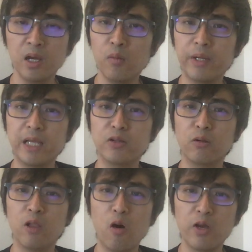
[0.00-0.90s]
We can no
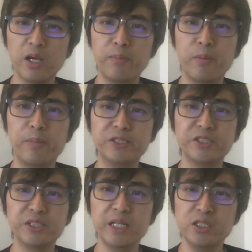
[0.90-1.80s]
longer put
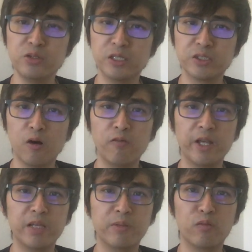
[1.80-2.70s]
business interests over
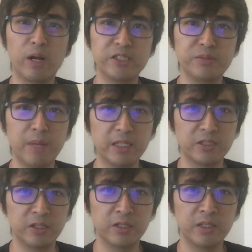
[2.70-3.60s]
human rights
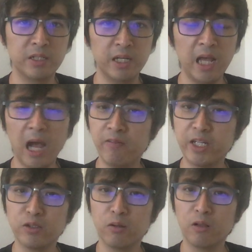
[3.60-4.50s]
matter, and we
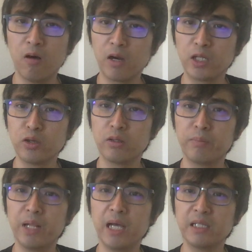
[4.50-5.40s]
can no longer turn a
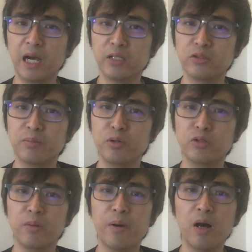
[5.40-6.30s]
blind eye to the
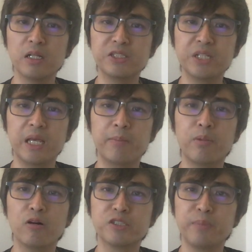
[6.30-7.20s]
brutal policy
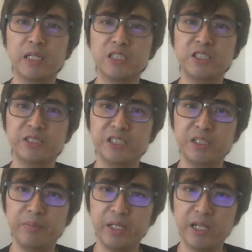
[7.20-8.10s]
imposed by the
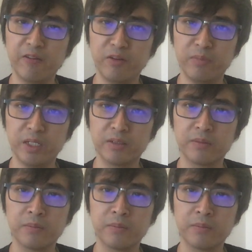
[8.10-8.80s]
CCP government.